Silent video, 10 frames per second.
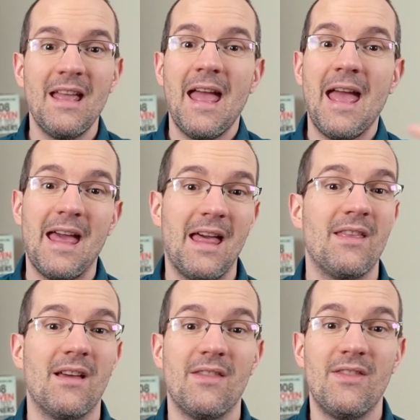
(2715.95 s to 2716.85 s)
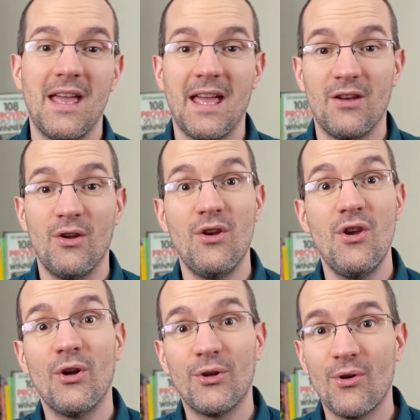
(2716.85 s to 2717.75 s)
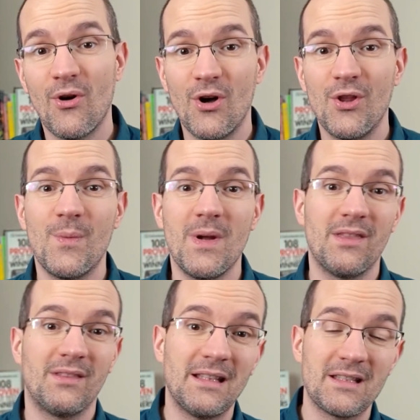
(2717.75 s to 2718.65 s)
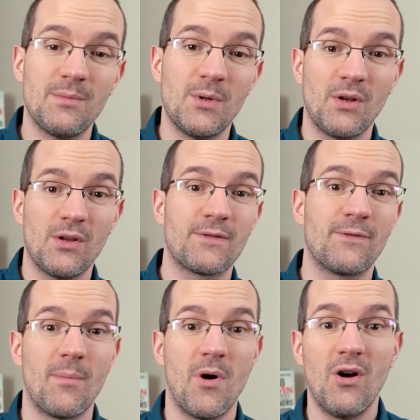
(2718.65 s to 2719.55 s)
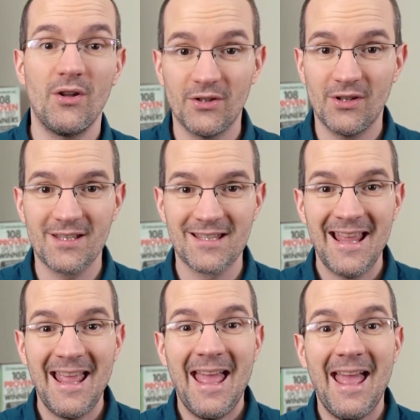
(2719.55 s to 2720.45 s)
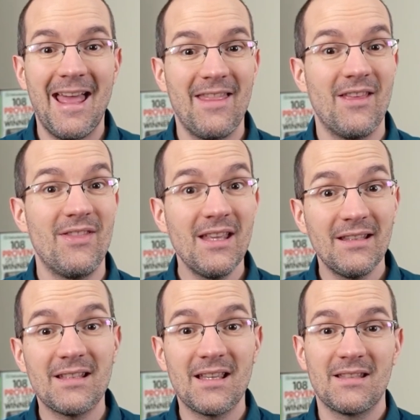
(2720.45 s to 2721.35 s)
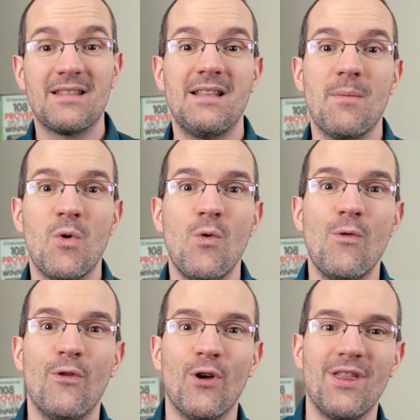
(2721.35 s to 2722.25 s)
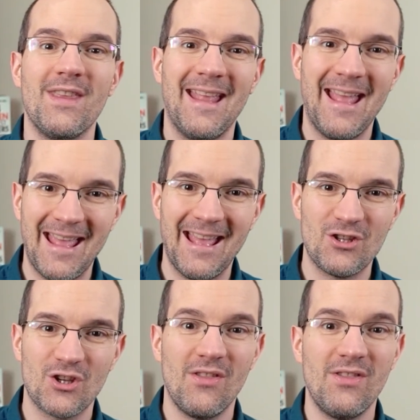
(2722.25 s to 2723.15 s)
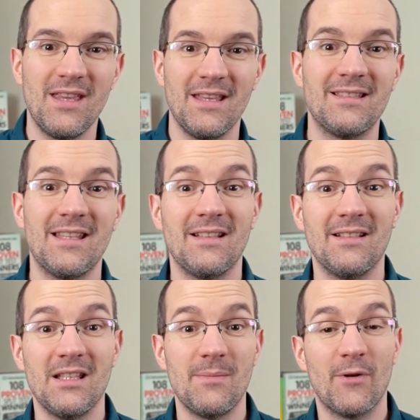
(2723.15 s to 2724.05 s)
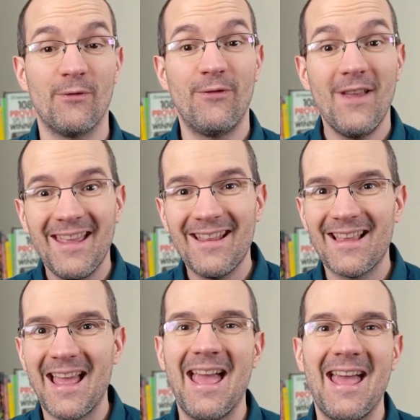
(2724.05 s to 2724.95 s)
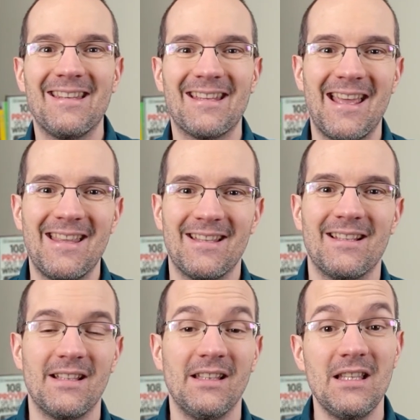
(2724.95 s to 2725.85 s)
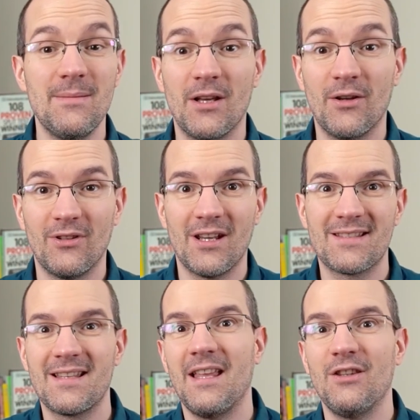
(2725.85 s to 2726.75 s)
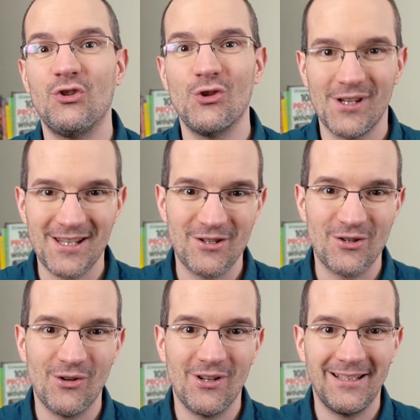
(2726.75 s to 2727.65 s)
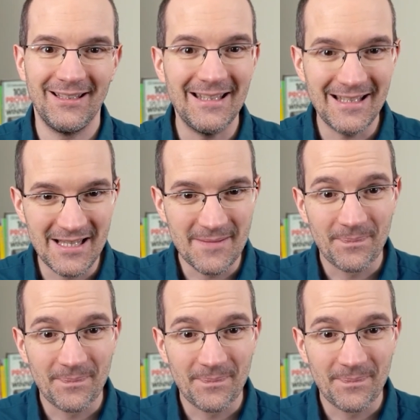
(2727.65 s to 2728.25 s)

and then another ad with testimonials from others, and that gets them over the edge. They take the leap of faith and enter that email address and turn into your leads.